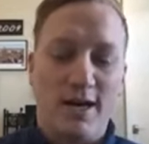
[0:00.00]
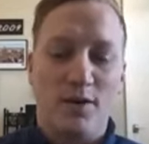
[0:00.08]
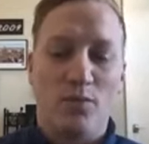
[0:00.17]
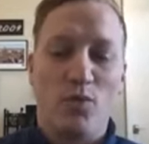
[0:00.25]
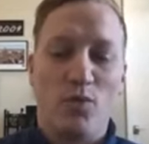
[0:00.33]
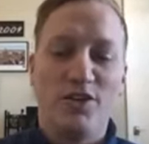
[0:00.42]

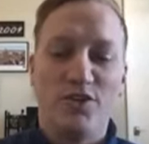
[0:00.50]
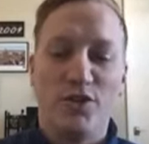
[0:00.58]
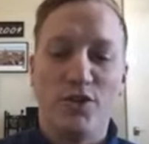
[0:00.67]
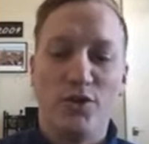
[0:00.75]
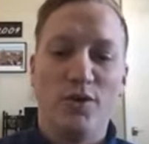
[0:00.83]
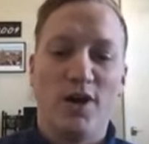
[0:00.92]
Um, we
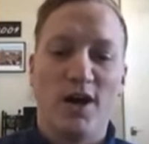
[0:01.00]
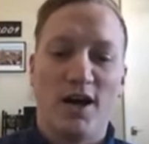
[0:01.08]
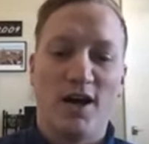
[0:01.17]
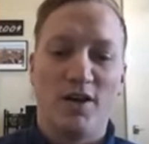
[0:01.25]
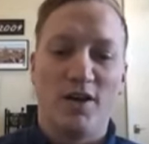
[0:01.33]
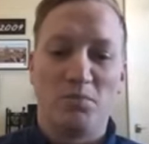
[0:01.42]
do
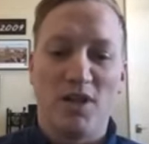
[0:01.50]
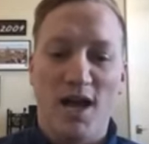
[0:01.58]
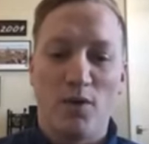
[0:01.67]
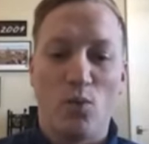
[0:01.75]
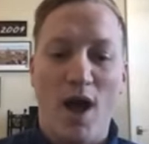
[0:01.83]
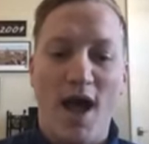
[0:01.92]
uh,
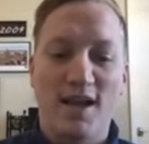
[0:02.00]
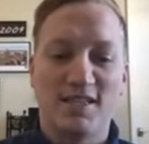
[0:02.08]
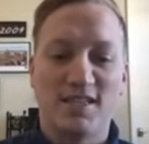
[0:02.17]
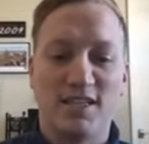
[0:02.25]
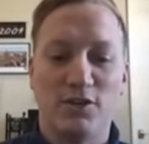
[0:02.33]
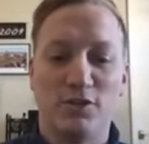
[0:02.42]
apply
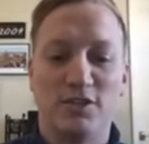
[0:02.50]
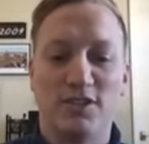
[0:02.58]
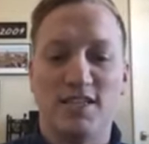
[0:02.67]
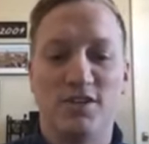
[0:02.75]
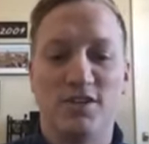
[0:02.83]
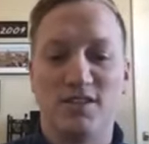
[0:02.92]
wax
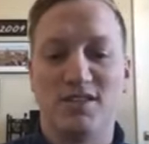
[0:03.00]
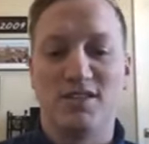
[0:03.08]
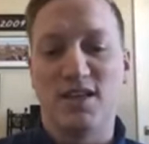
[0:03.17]
seals, as